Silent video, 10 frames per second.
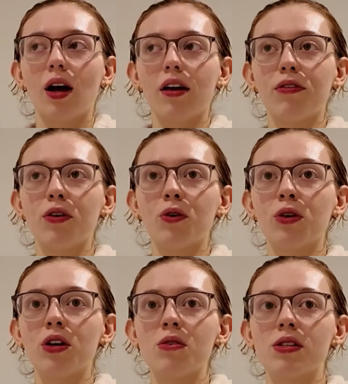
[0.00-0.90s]
if
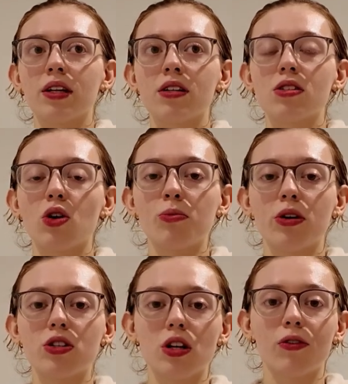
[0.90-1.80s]
you're using so
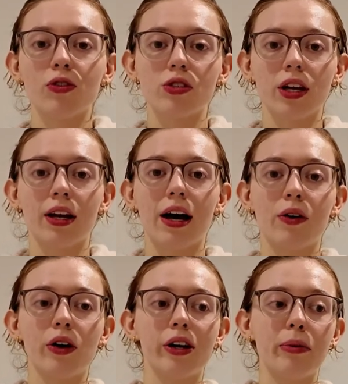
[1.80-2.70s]
much stuff in your skin, how
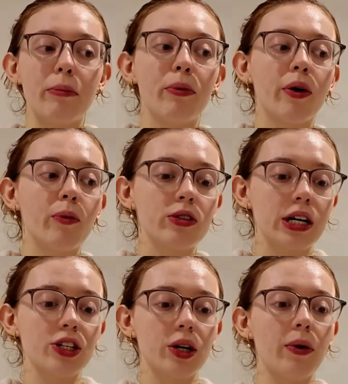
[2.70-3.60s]
are you going to pinpoint what's
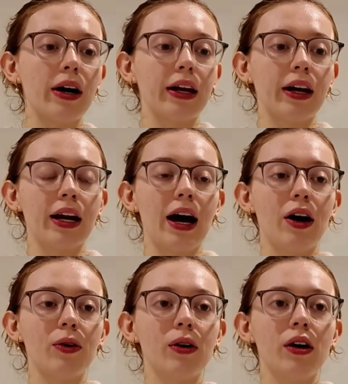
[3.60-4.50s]
actually working, and
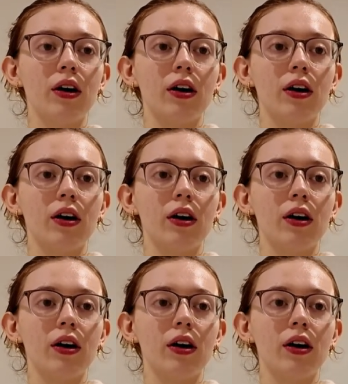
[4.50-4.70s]
how